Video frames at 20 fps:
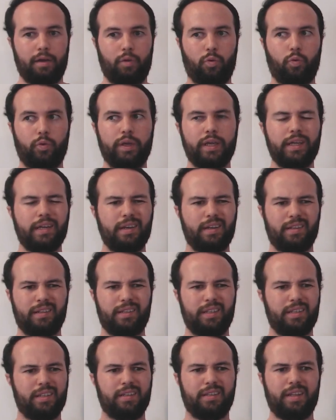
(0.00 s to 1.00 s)
We
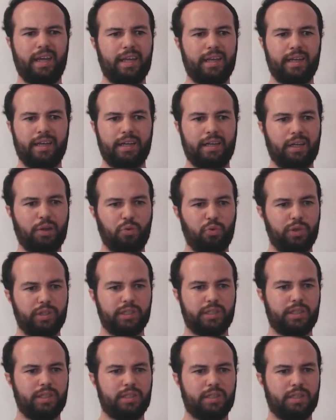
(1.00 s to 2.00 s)
didn't take any
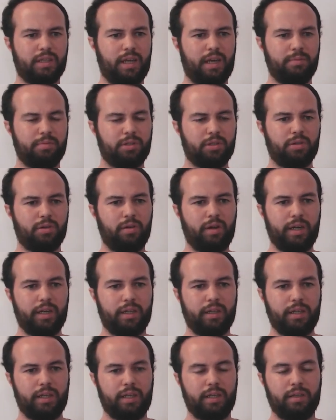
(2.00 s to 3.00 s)
risky steps or
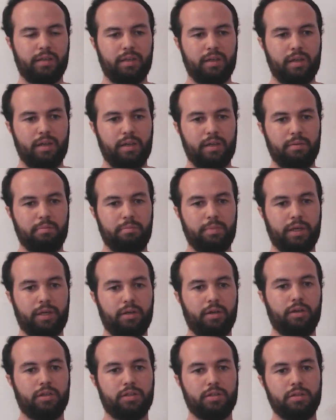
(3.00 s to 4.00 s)
anything,
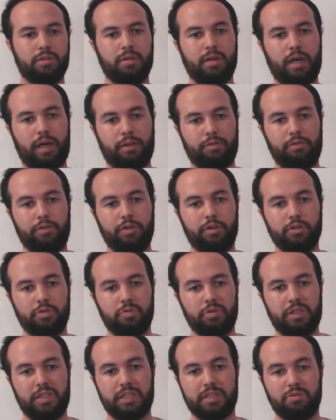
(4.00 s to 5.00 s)
because at first
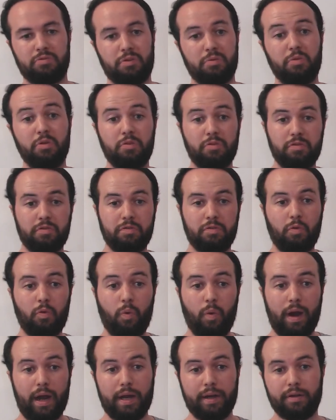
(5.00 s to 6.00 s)
we just remove
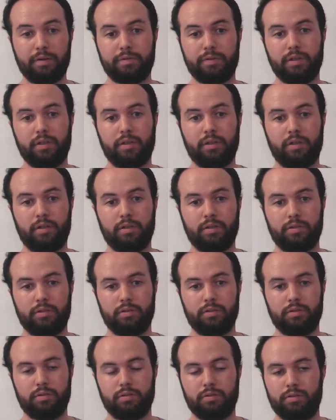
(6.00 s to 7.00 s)
one of the
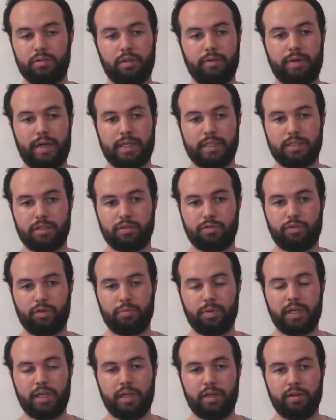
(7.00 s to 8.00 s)
devices from
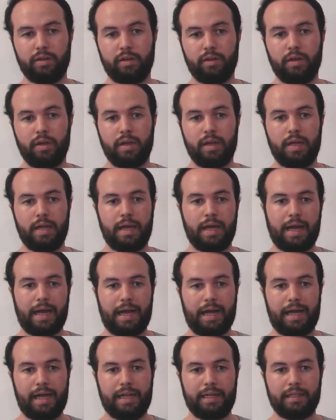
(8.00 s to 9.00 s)
here,
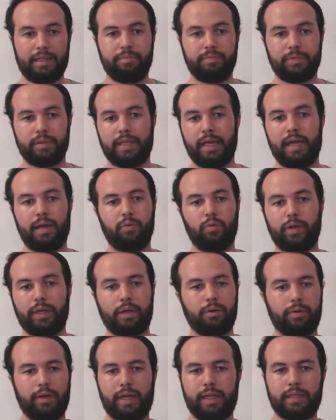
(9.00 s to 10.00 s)
and then we
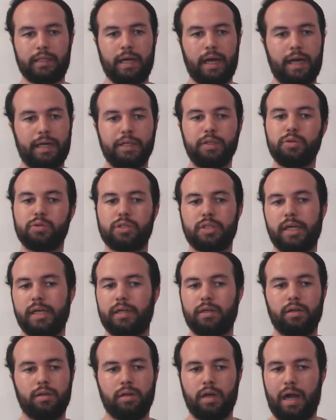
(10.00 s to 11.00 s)
create a new
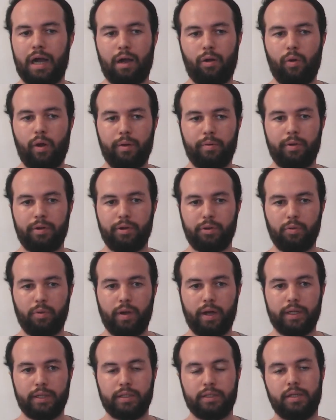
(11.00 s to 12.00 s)
stack however you
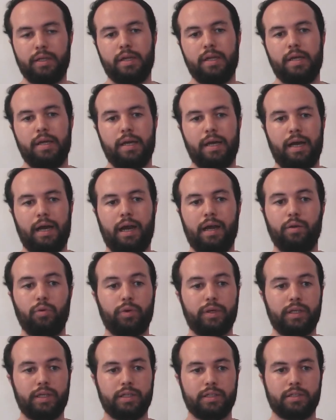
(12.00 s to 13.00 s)
want, and
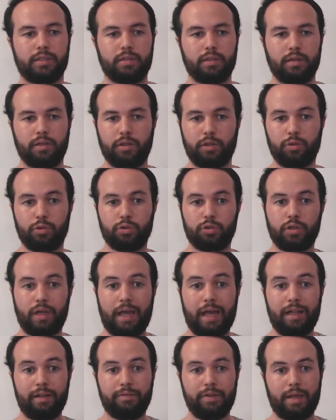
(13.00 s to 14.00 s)
we just use
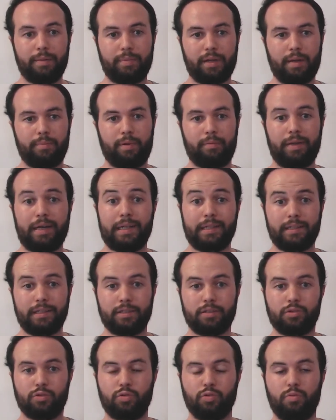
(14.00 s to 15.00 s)
LVM
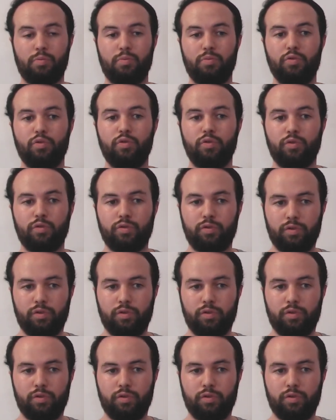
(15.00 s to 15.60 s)
capabilities to move